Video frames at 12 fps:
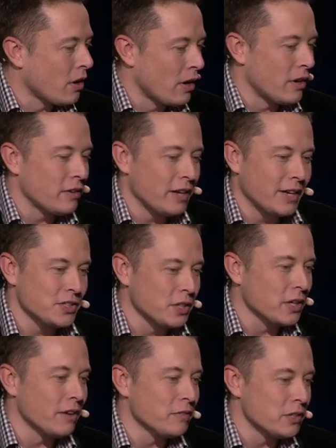are
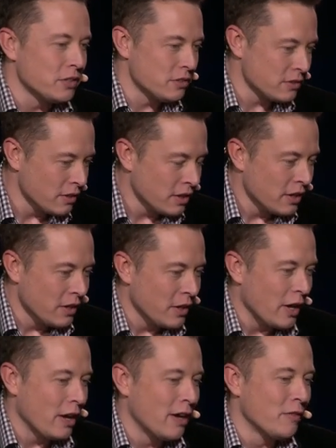national governments,
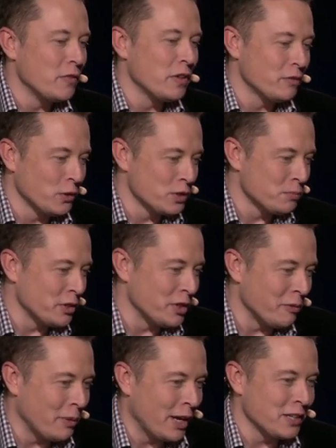the
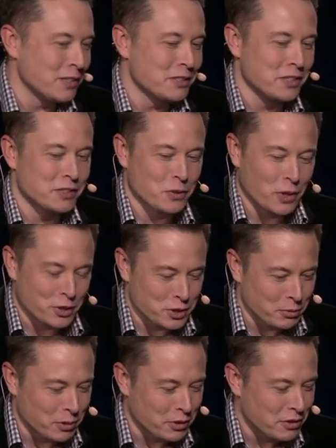enforceability of patents is
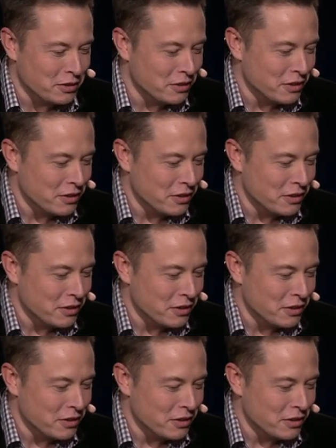questionable.